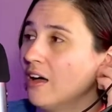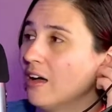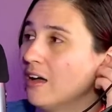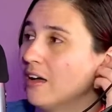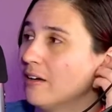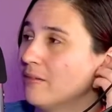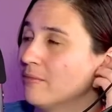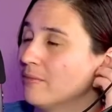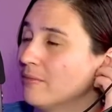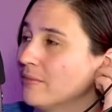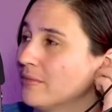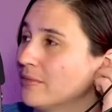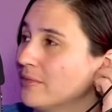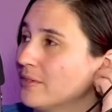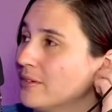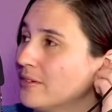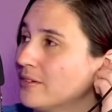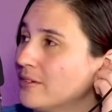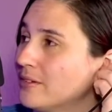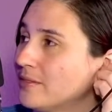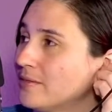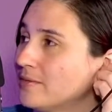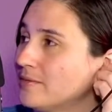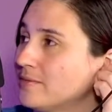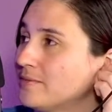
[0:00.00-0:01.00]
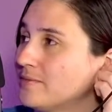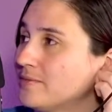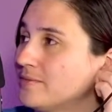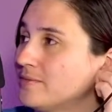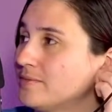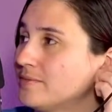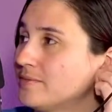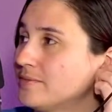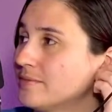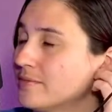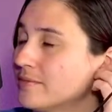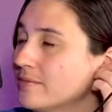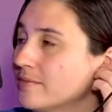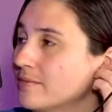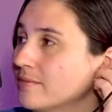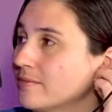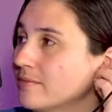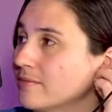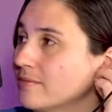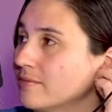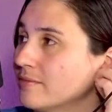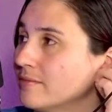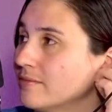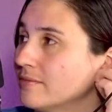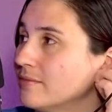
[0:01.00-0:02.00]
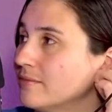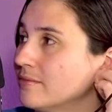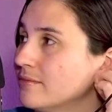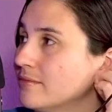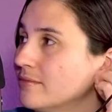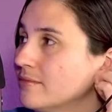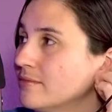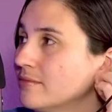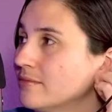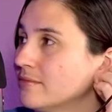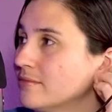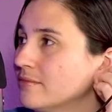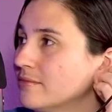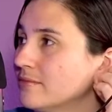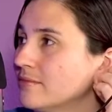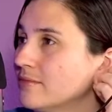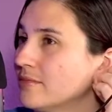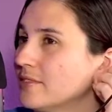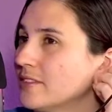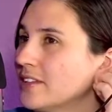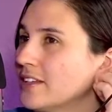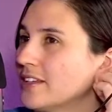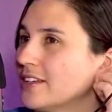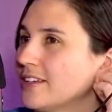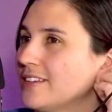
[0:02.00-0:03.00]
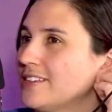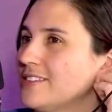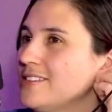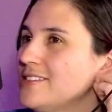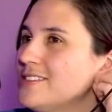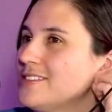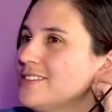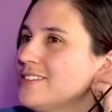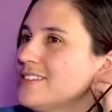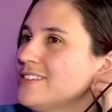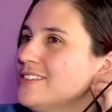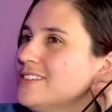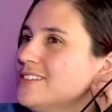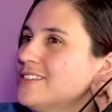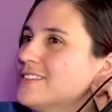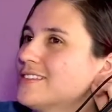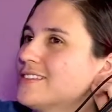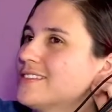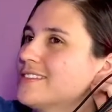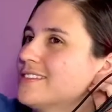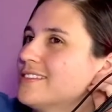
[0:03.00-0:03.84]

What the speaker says: No words are spoken by the person on screen.